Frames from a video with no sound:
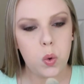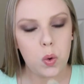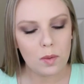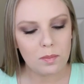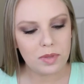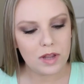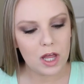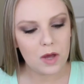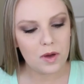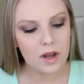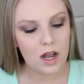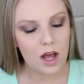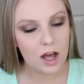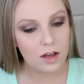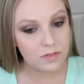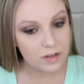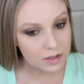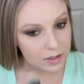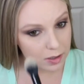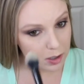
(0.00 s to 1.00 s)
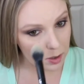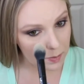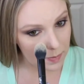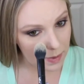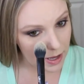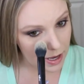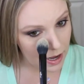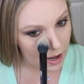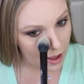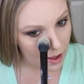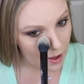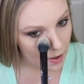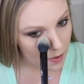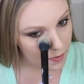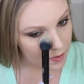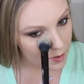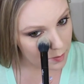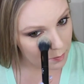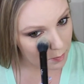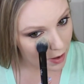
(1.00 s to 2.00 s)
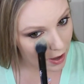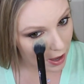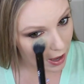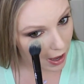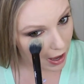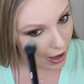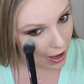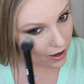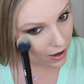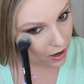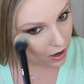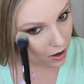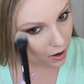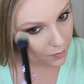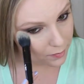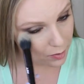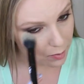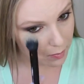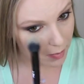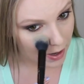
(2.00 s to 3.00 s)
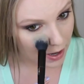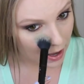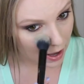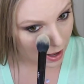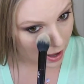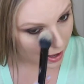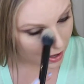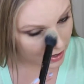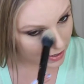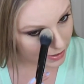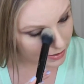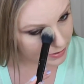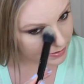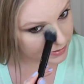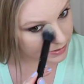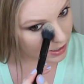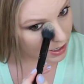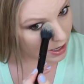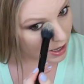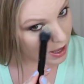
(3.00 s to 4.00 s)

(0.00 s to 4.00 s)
blow it off a little bit, and then pat it under my eyes.